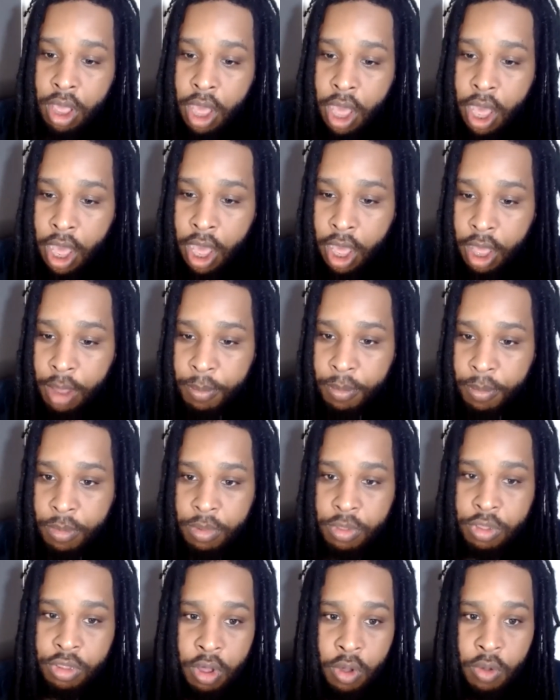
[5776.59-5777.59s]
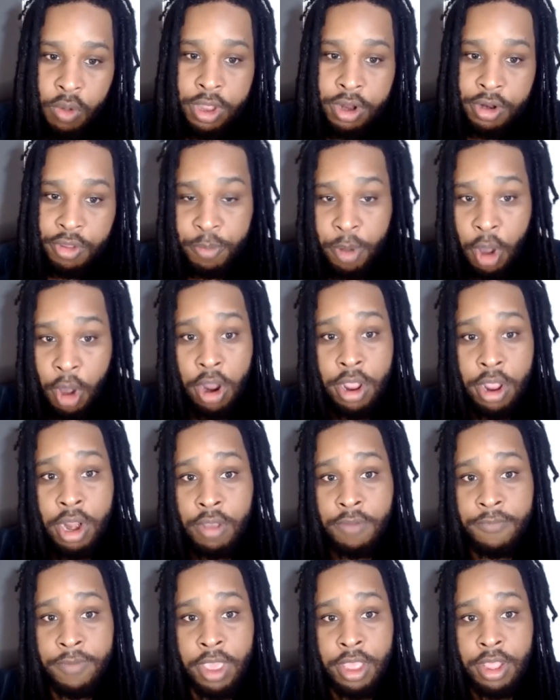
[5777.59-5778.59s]
Um, so there's part
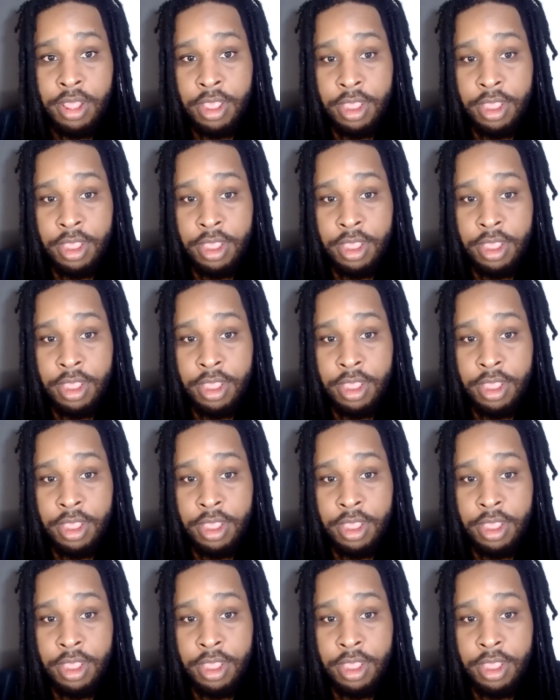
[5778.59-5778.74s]
of it